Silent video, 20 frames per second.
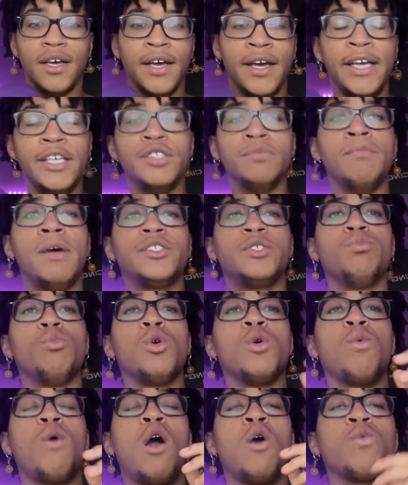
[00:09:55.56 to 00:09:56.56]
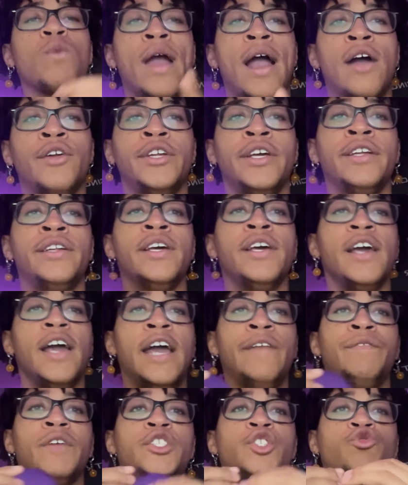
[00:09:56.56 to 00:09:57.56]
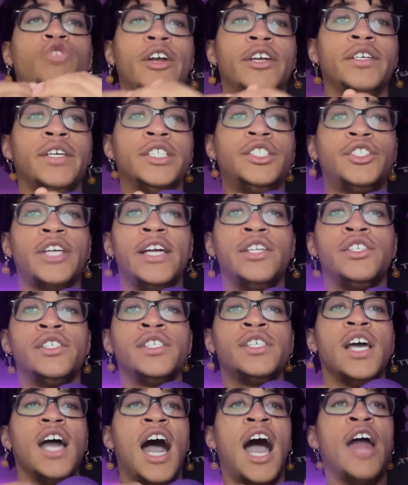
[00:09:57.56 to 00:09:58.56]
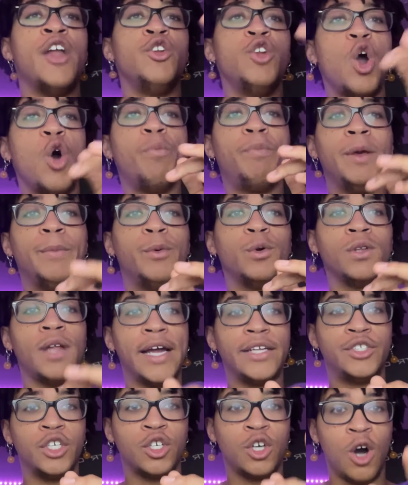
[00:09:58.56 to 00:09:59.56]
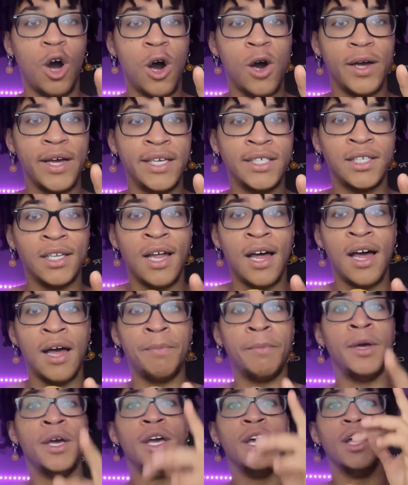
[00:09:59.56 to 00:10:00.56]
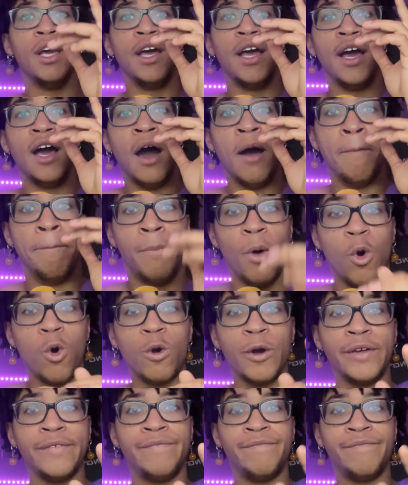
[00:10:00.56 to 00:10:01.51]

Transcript: He's much more well-rounded in the striking exchanges. I know people like to call Islam a boring